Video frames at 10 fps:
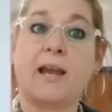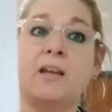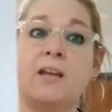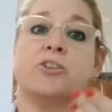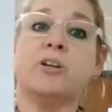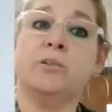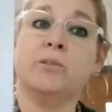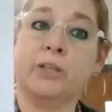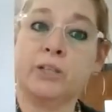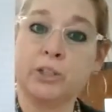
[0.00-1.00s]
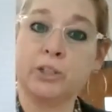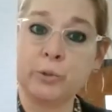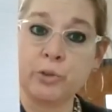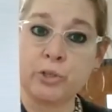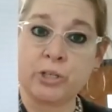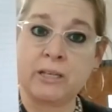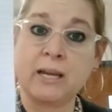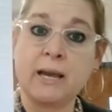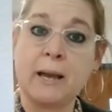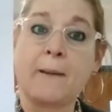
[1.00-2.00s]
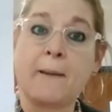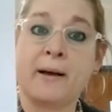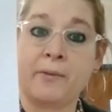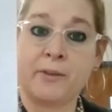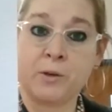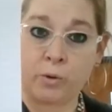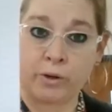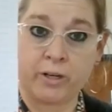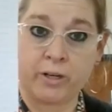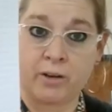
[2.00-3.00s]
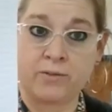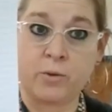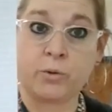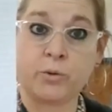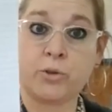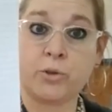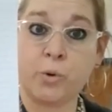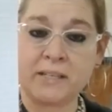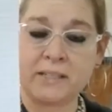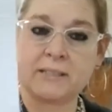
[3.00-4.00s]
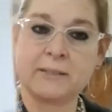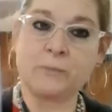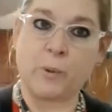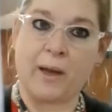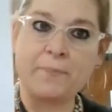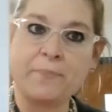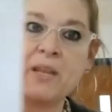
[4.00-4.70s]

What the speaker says: and your own conclusion about the organ of your choice. Okay.